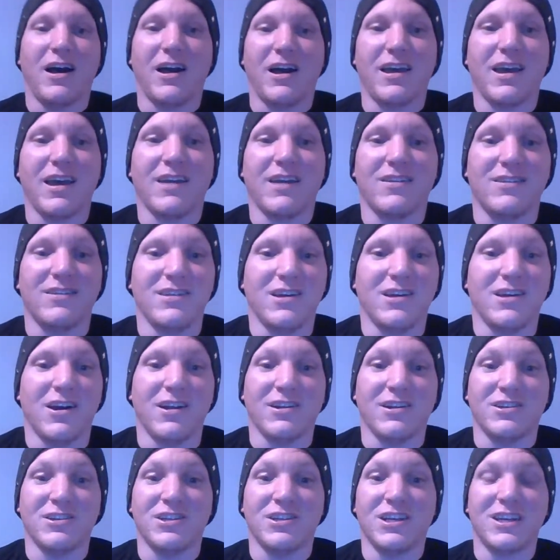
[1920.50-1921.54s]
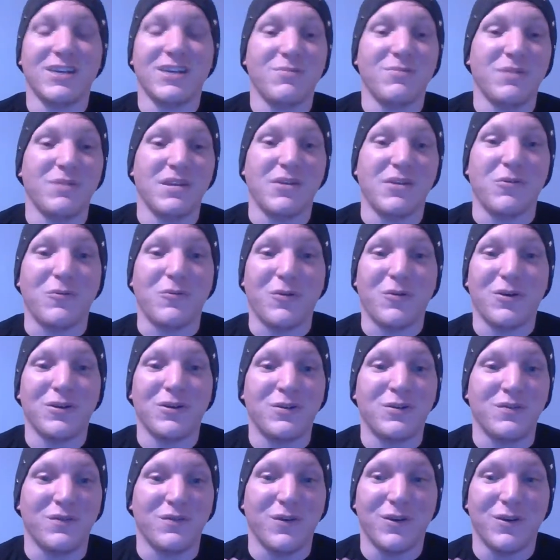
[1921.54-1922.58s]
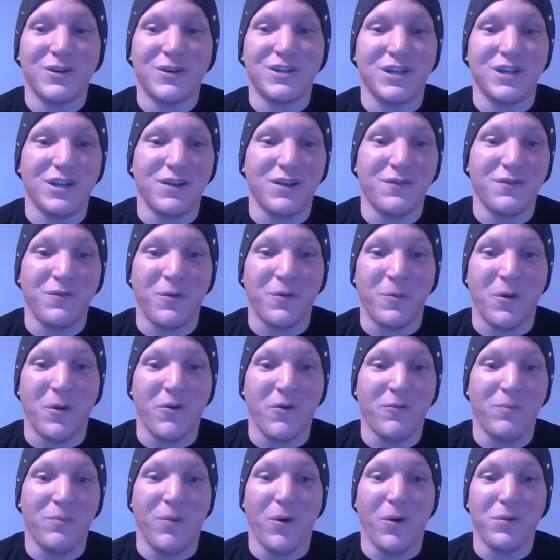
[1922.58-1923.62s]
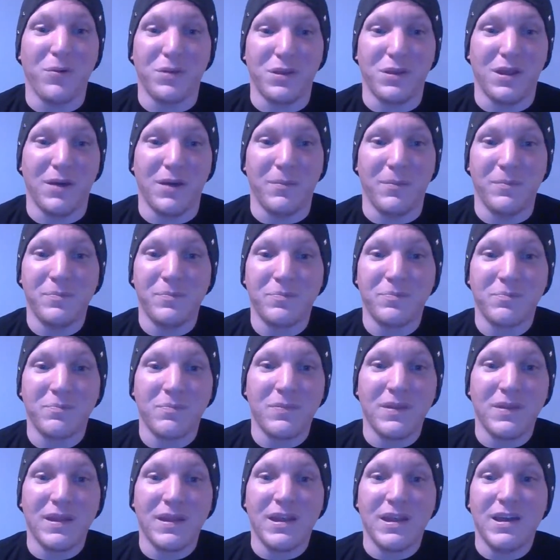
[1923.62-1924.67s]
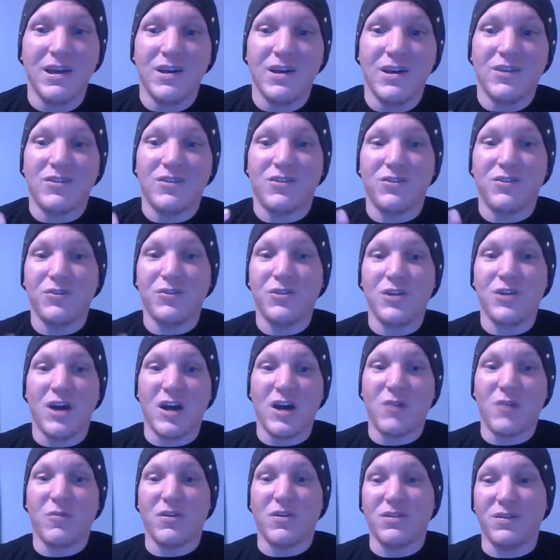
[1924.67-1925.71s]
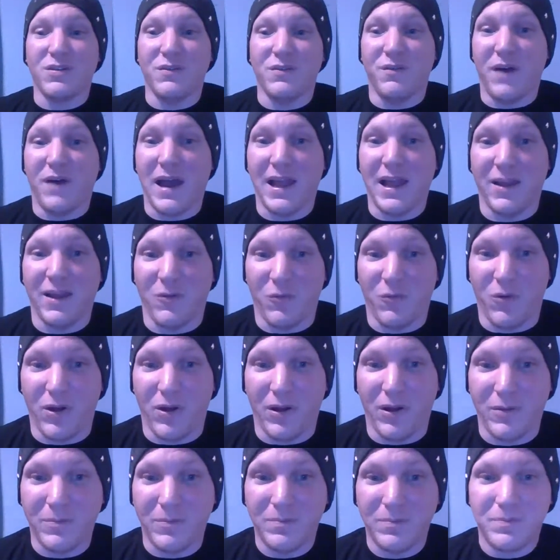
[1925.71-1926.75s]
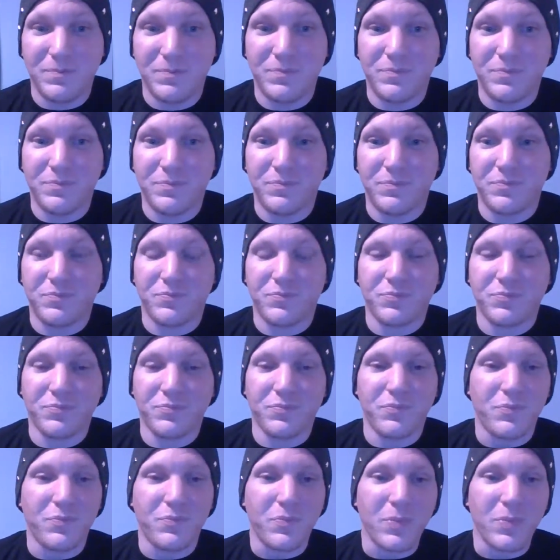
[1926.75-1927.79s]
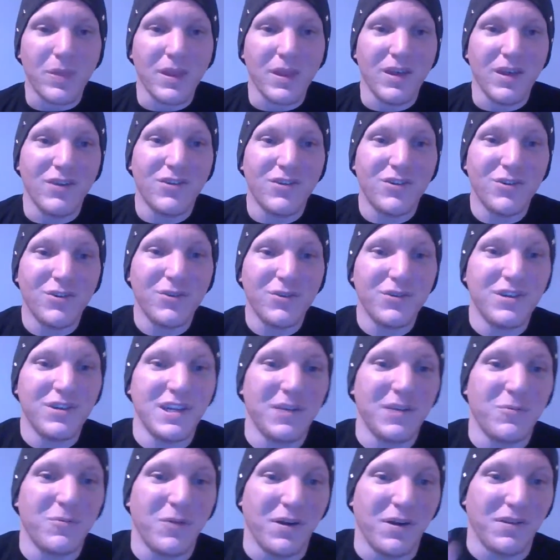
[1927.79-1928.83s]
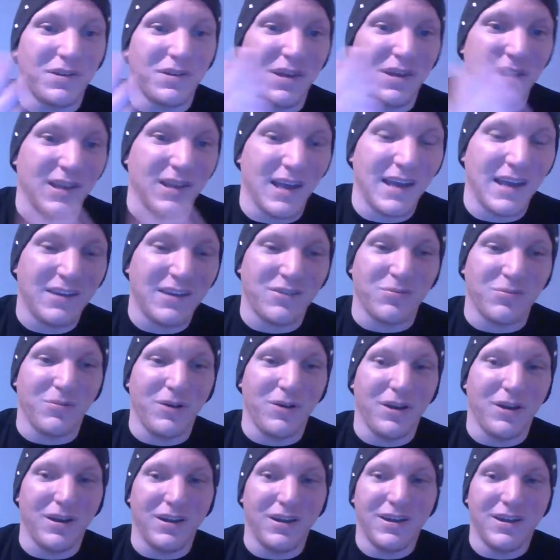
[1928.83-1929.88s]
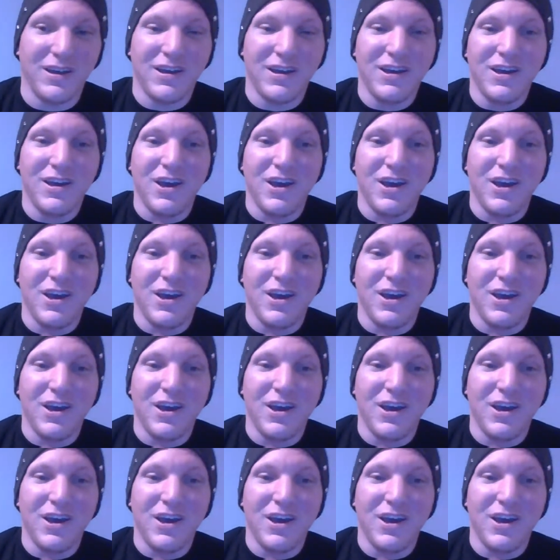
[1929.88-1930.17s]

against Deanna. She could be the worst version of both of them. Su Yung was the violent one. Susie was the nice one.